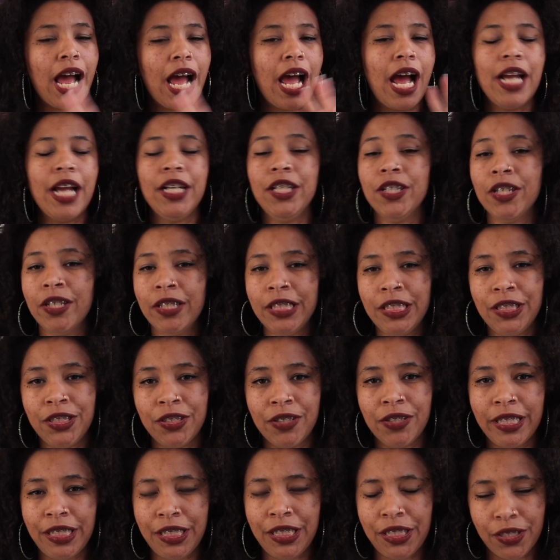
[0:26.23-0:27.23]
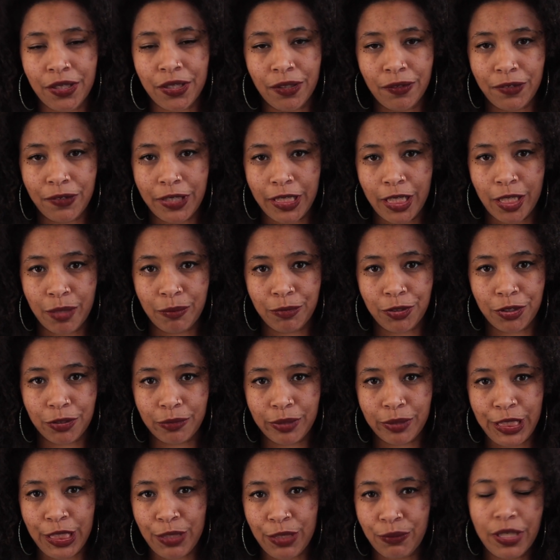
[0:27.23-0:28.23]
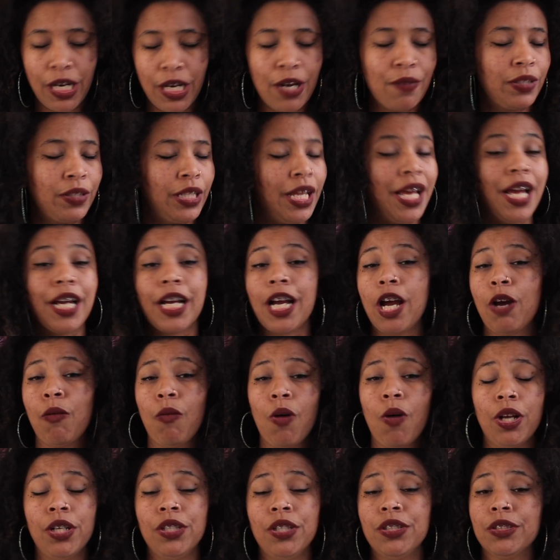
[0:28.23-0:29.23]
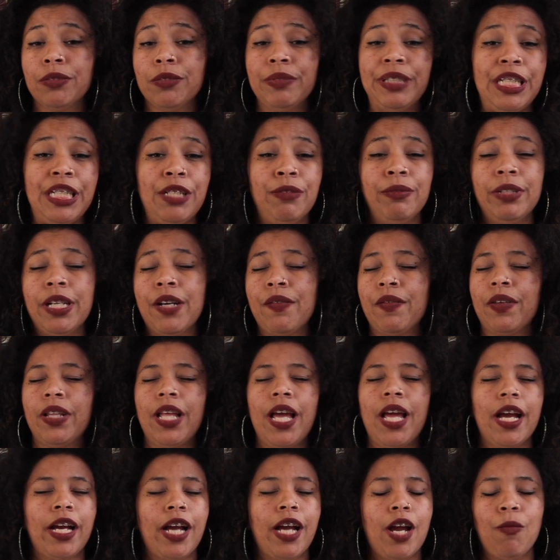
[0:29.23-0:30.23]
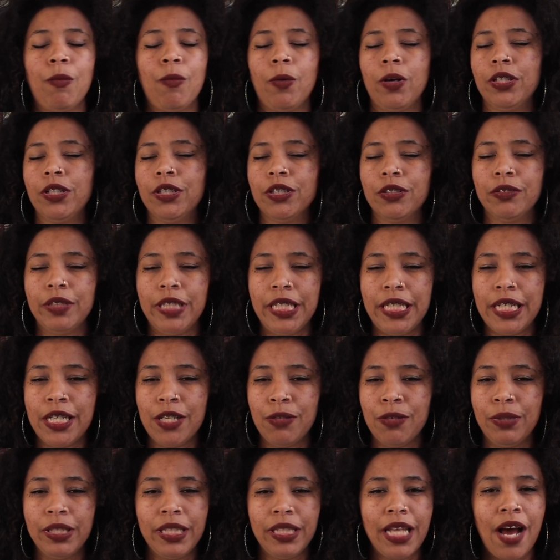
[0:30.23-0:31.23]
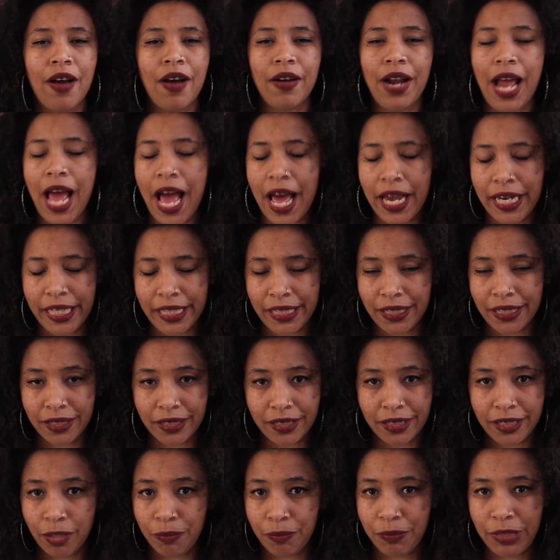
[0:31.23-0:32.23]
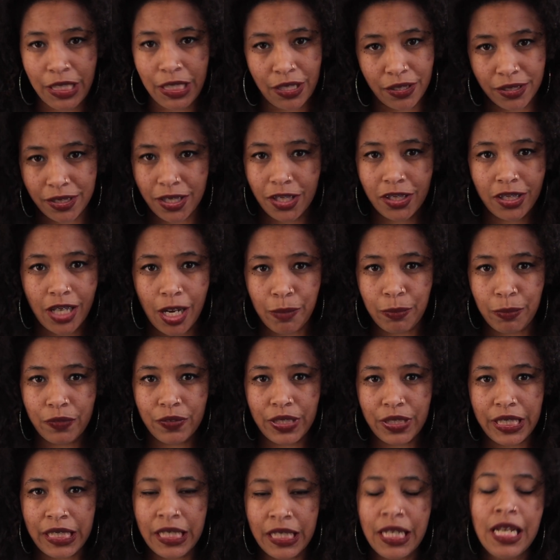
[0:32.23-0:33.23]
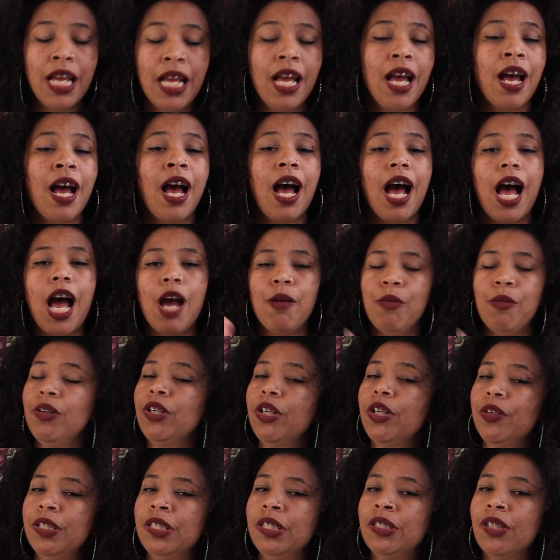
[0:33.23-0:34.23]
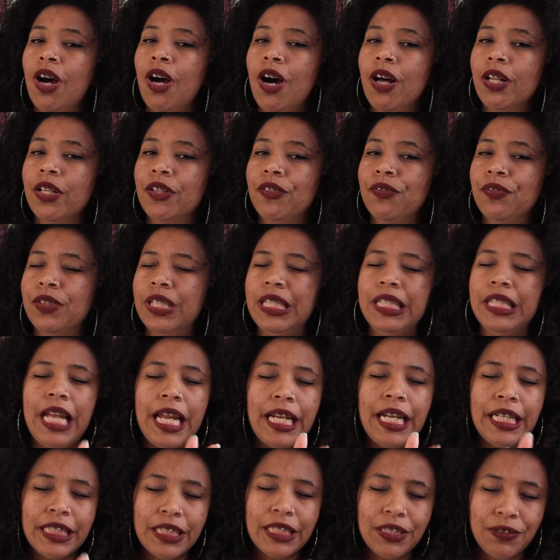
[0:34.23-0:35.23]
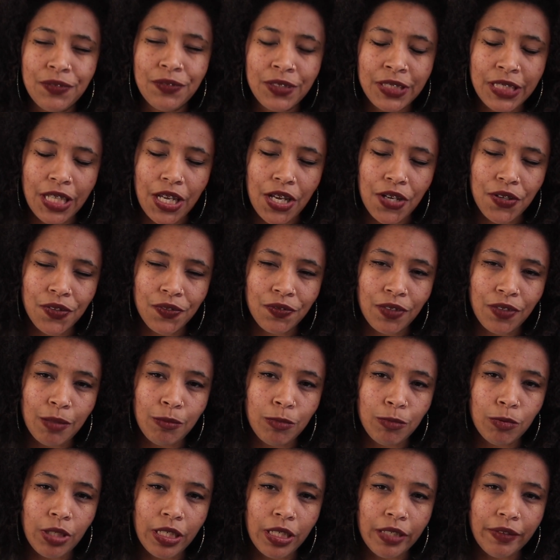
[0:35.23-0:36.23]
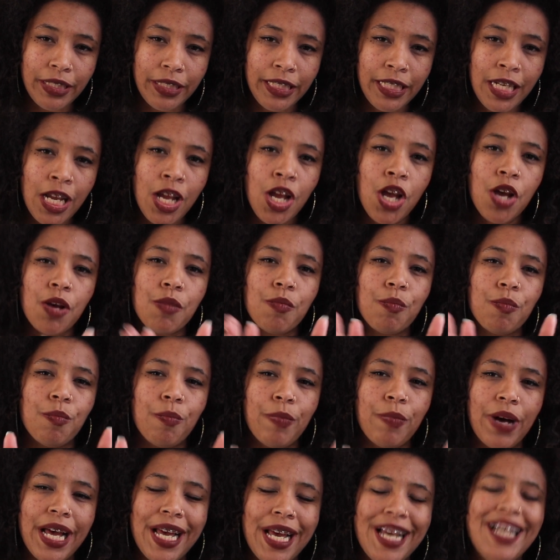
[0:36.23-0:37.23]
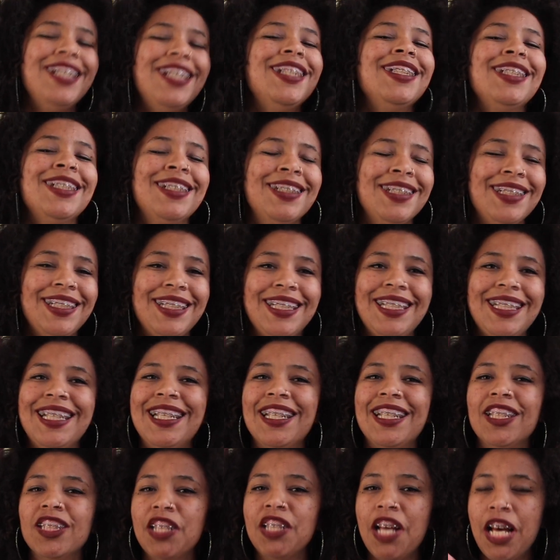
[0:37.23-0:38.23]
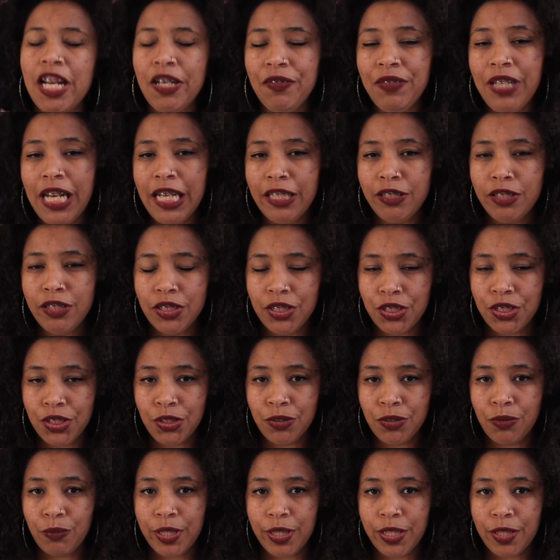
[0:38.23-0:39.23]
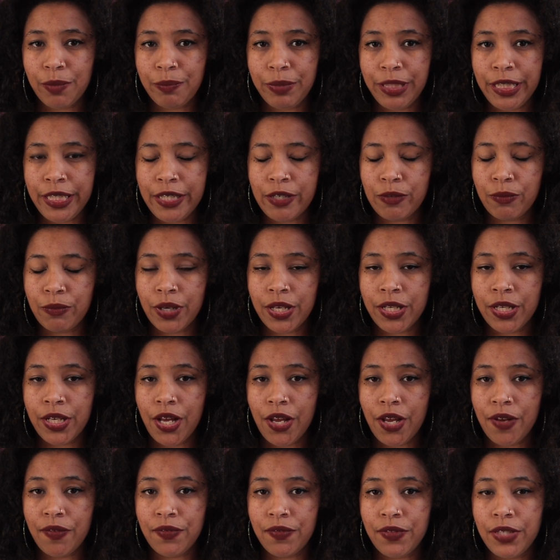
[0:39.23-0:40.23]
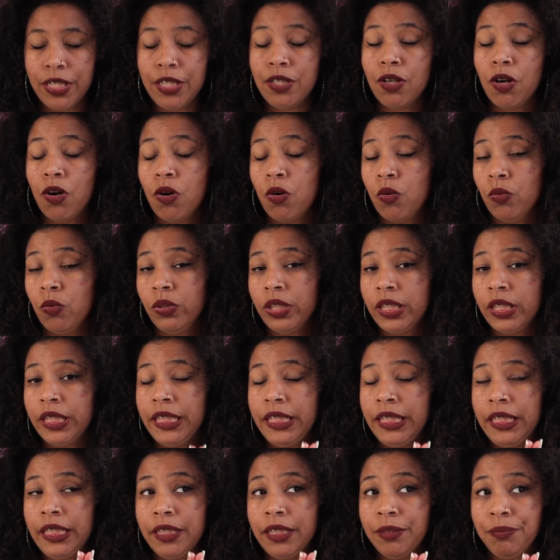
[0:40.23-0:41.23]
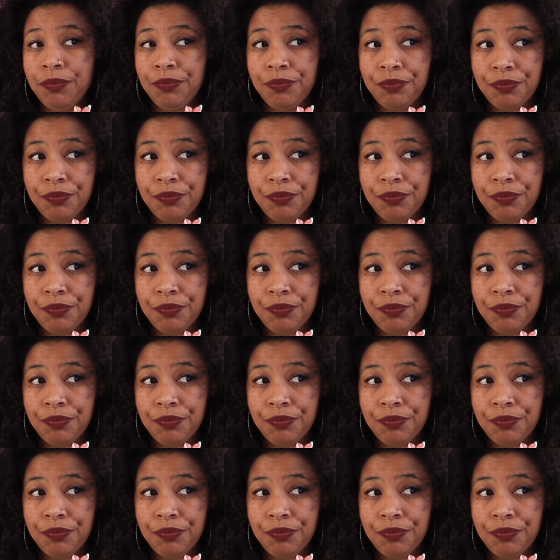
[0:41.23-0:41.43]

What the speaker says: I already knew I needed the freedom to read whatever the heck I wanted to read, whenever the heck I wanted to read it, without adding something else on top of it. I won't go into all of the negatives of February, but a lot of it has to do with being one of the only